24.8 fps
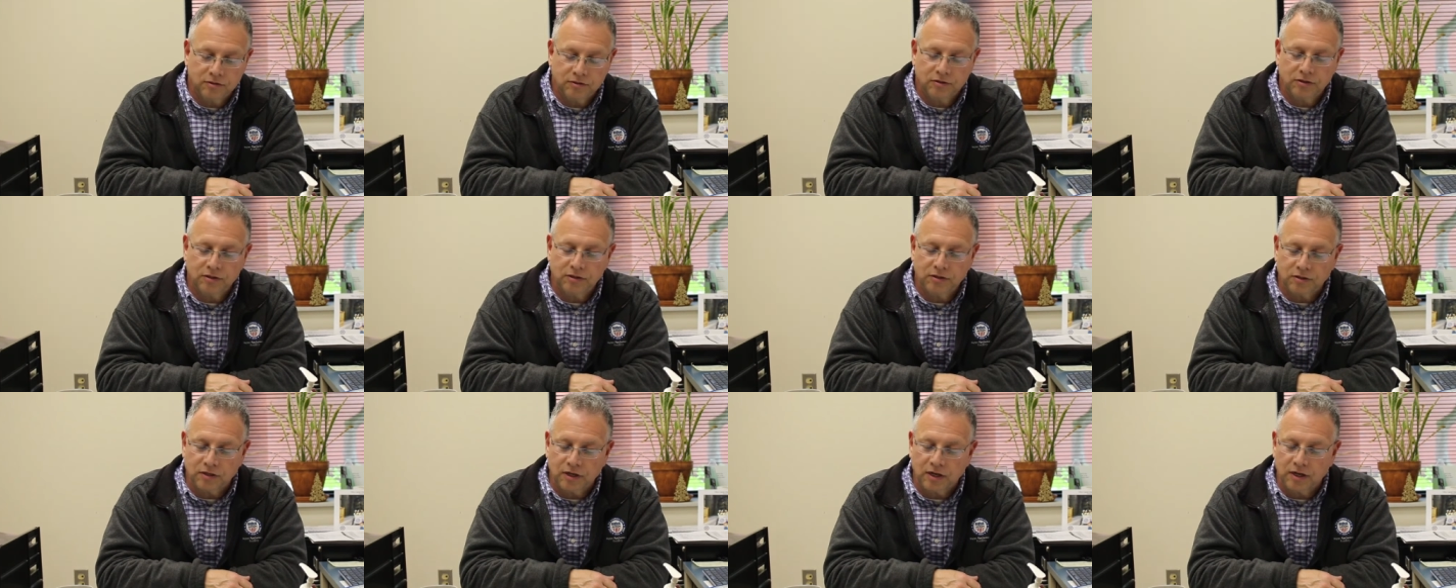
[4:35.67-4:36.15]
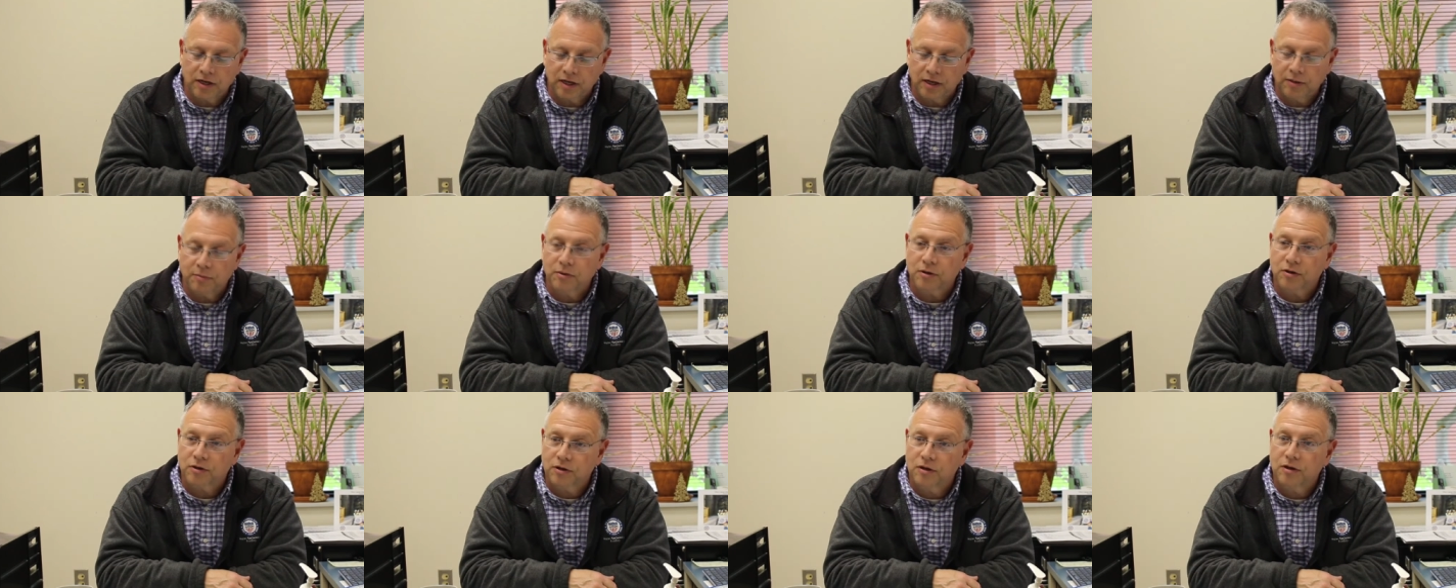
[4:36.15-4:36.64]
she's not
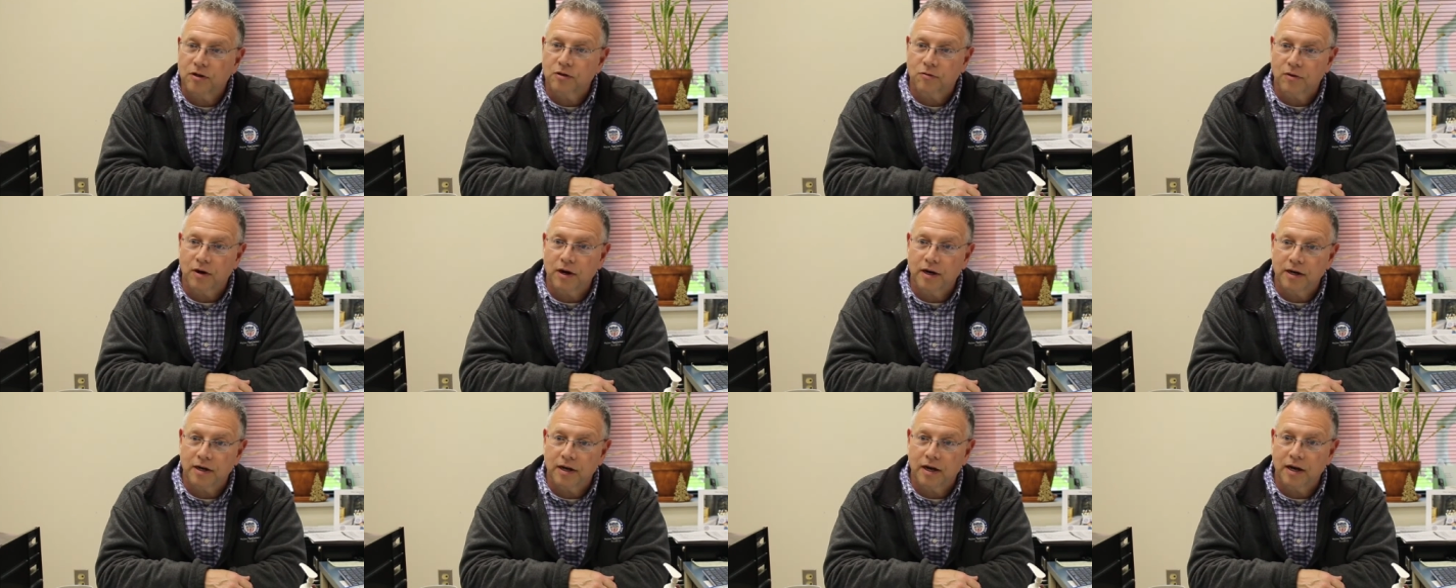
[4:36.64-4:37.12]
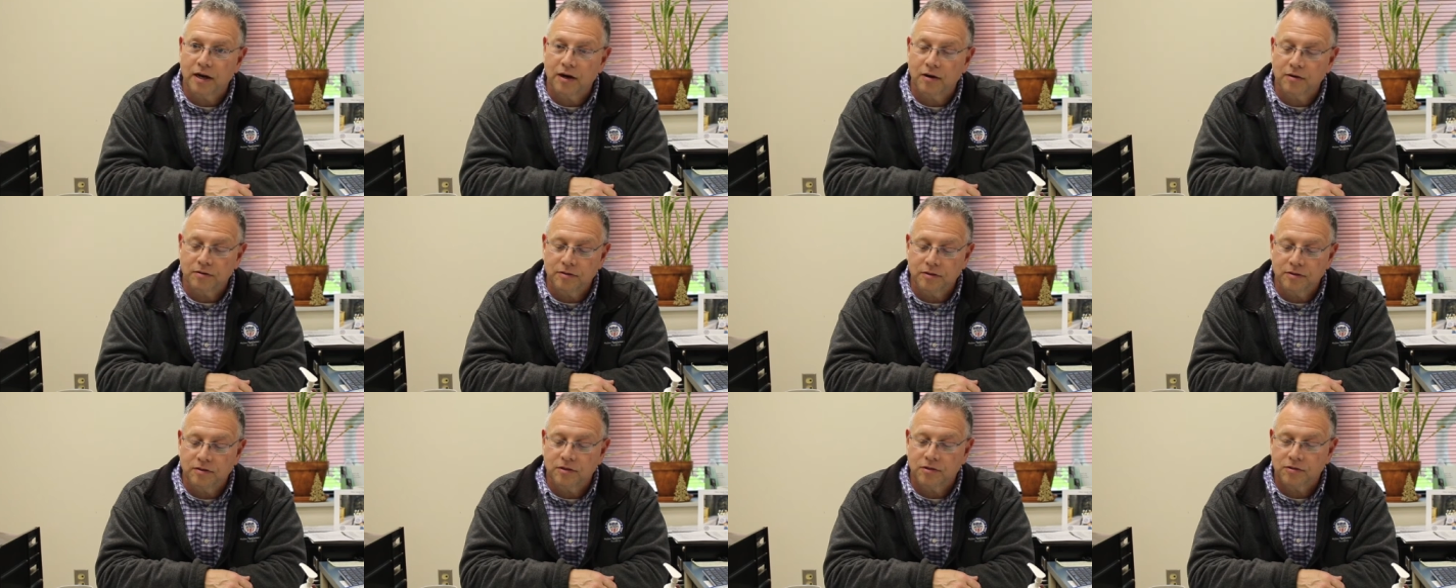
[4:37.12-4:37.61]
able to cook right
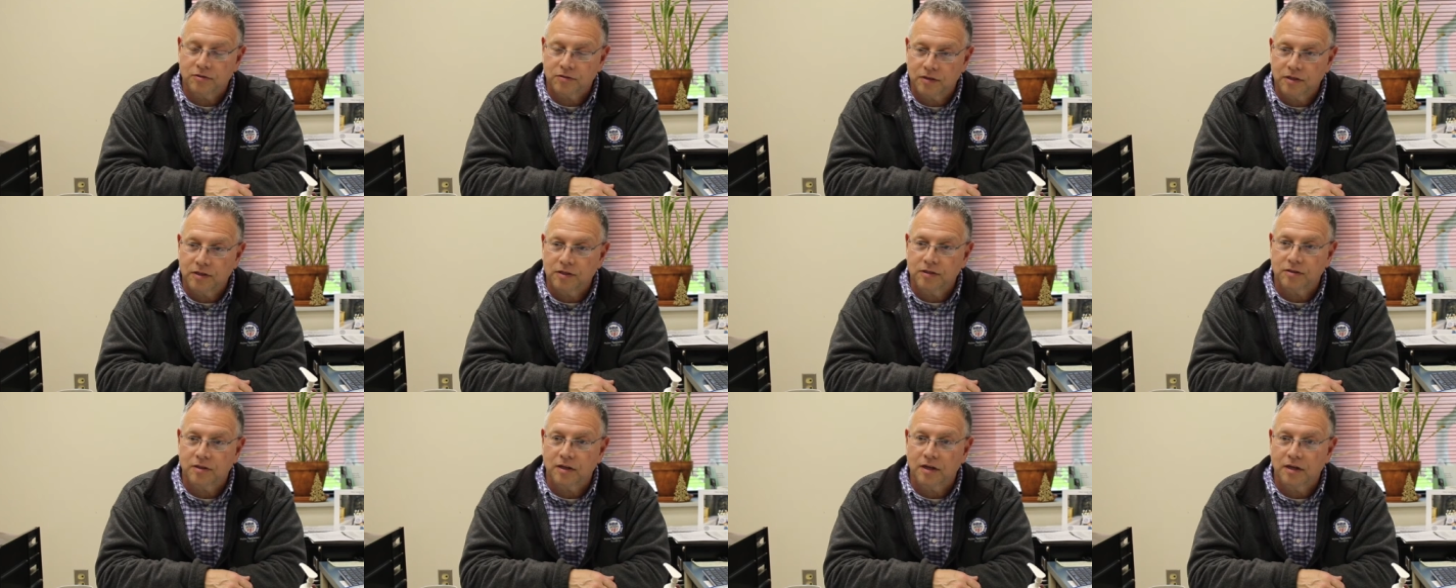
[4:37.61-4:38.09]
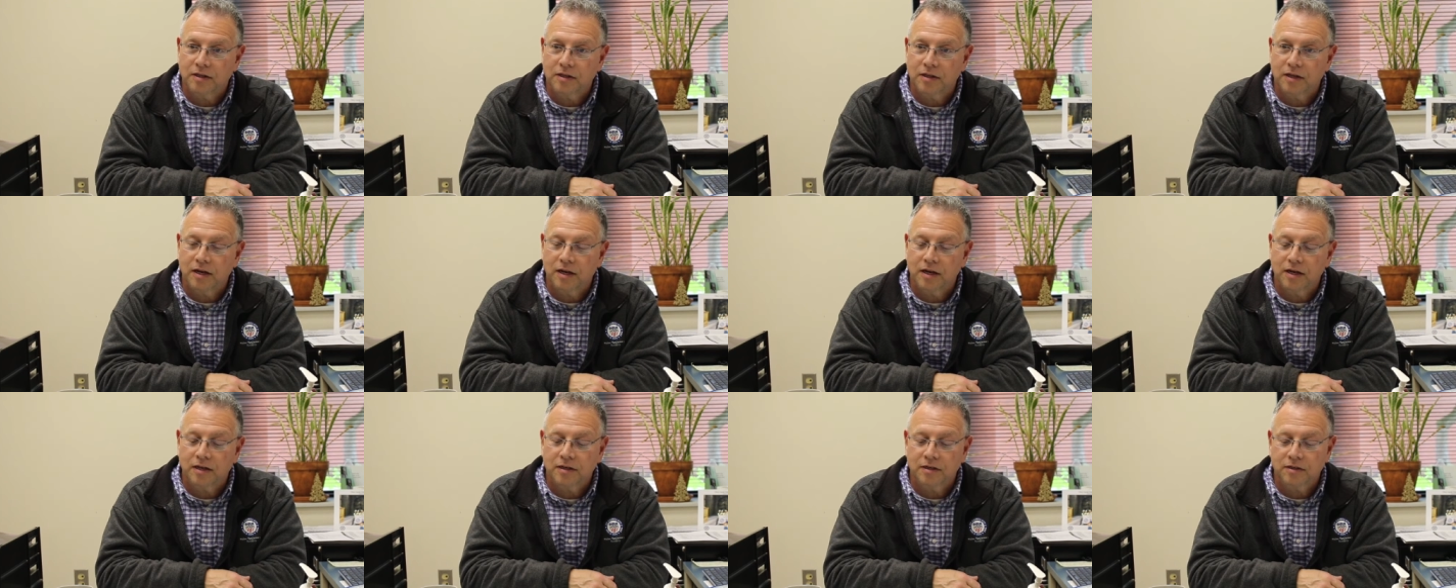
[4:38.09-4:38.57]
now and just things like
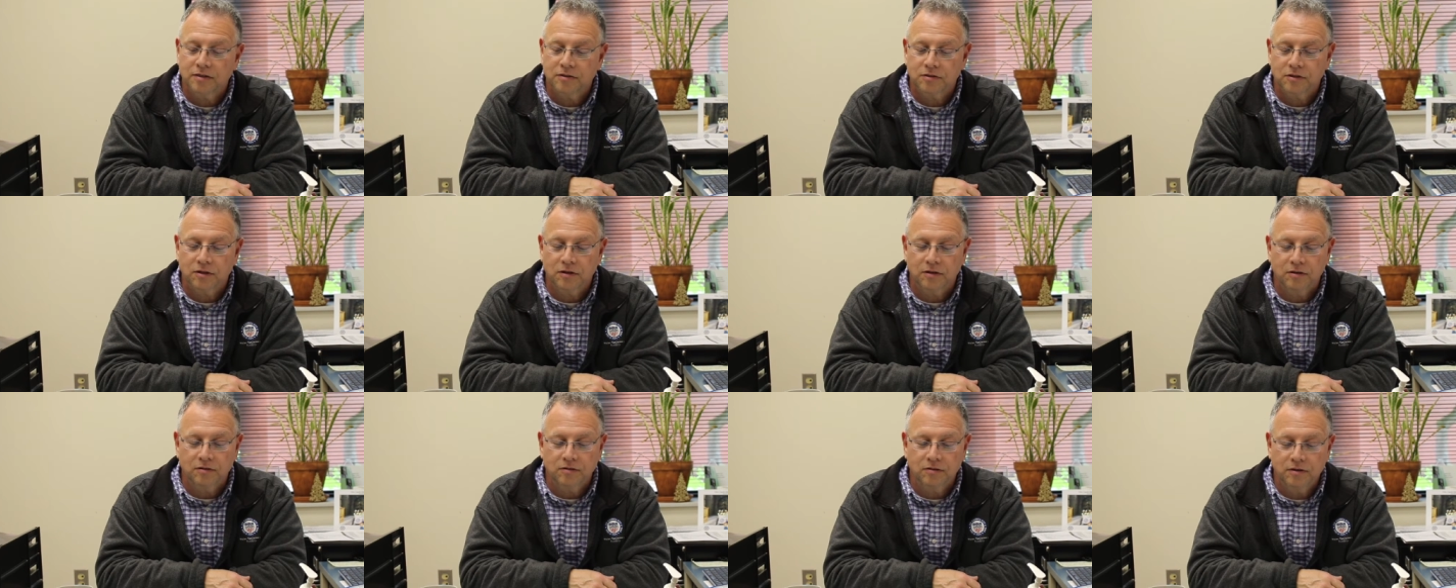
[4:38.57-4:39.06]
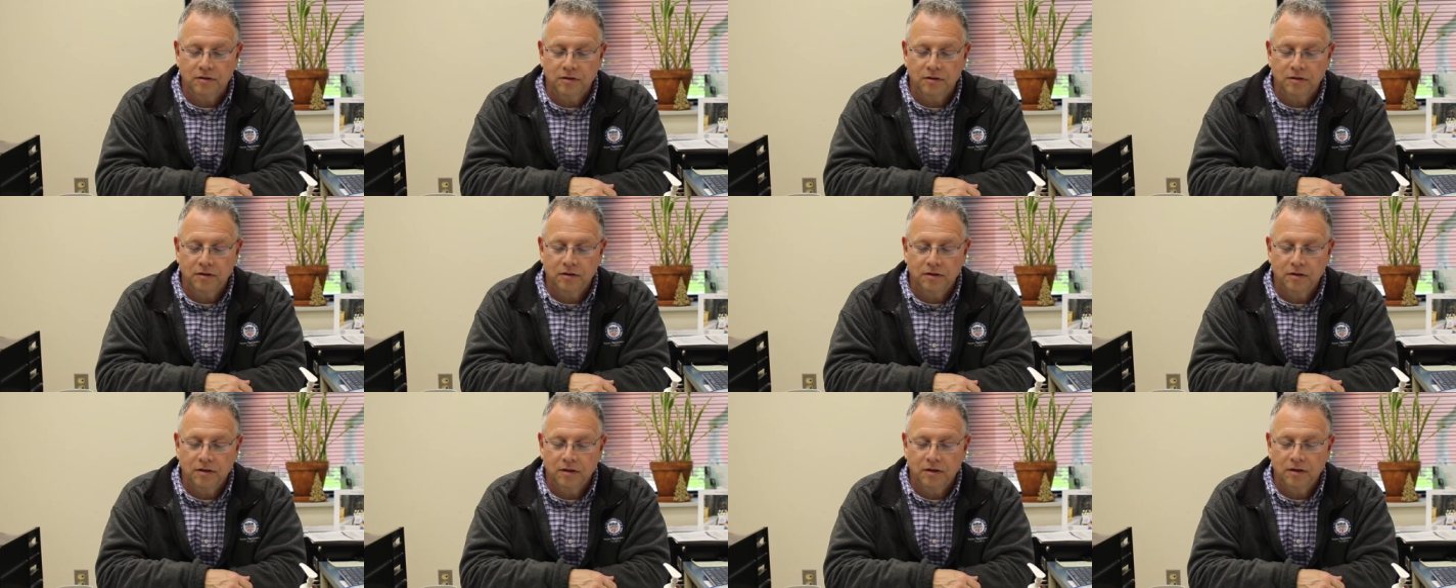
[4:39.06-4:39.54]
that. So,
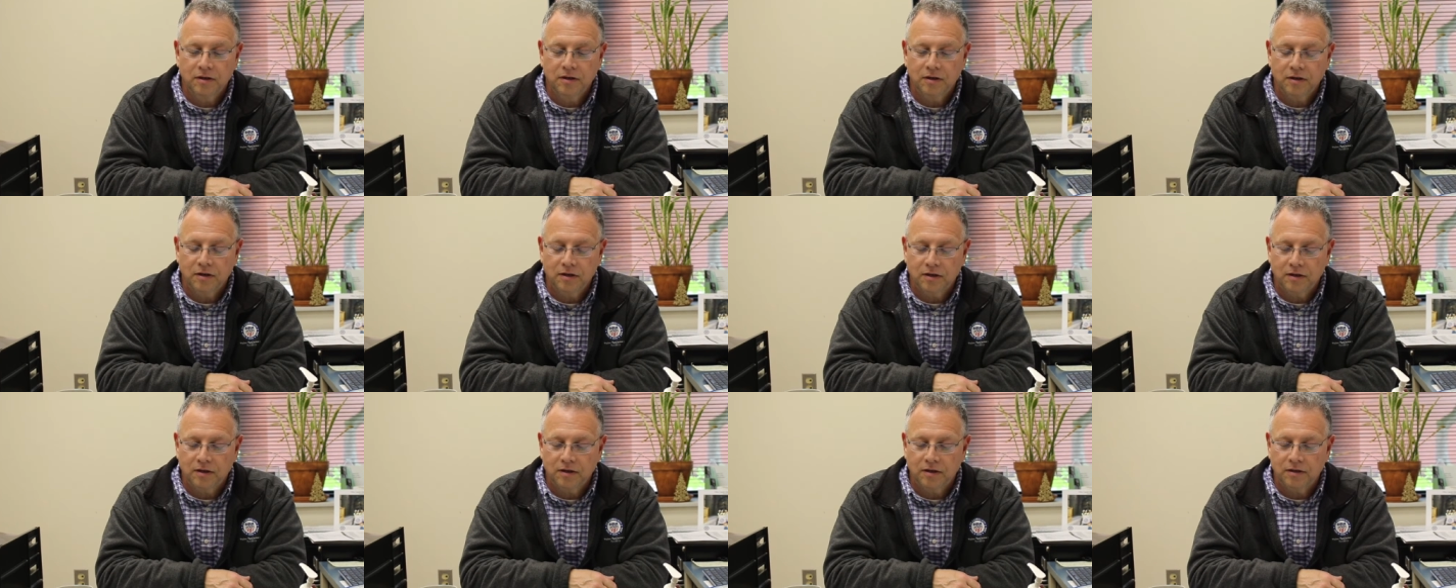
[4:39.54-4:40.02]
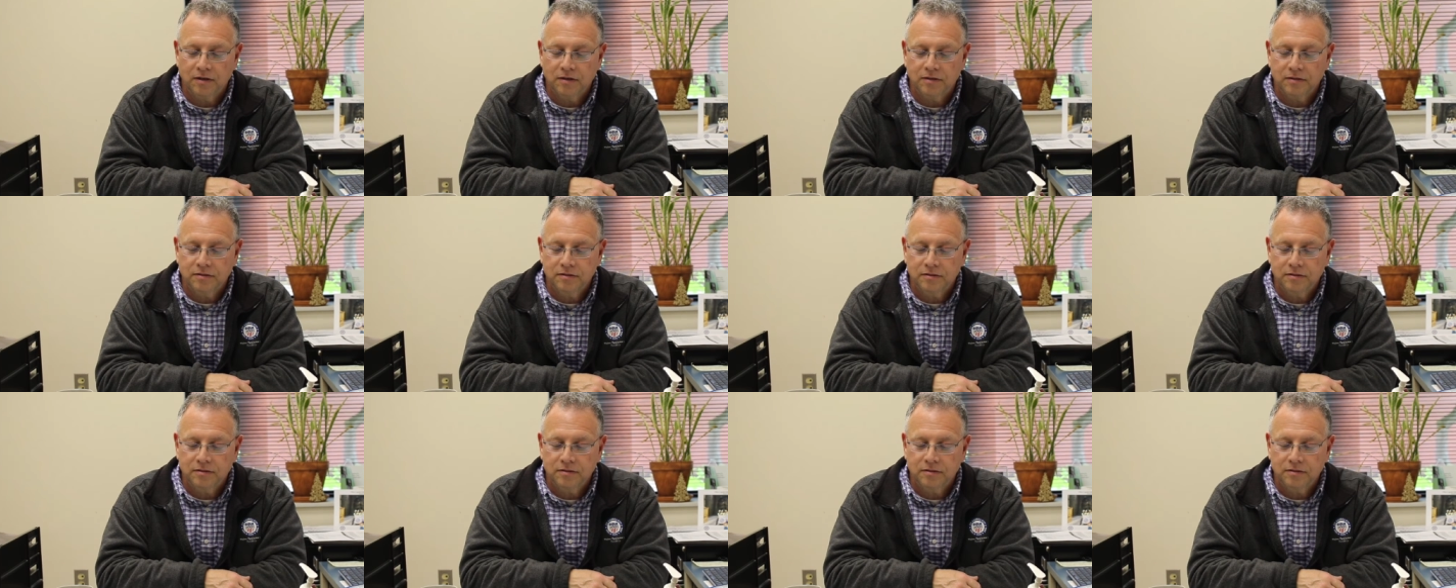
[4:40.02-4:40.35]
uh,